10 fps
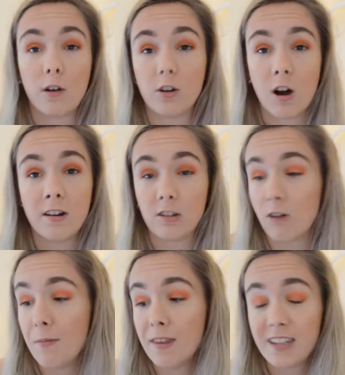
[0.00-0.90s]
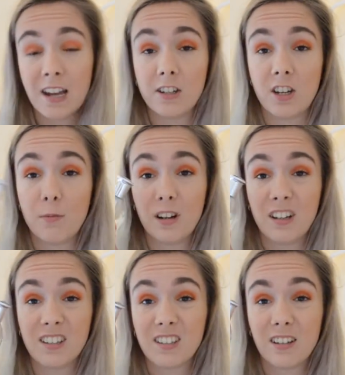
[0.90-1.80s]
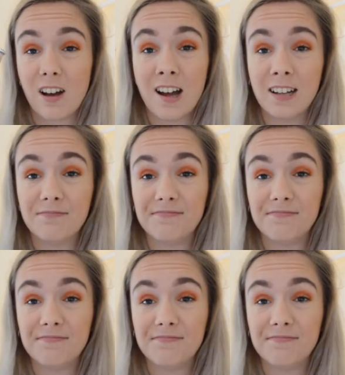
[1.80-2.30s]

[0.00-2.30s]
going to try and describe the scent to you because I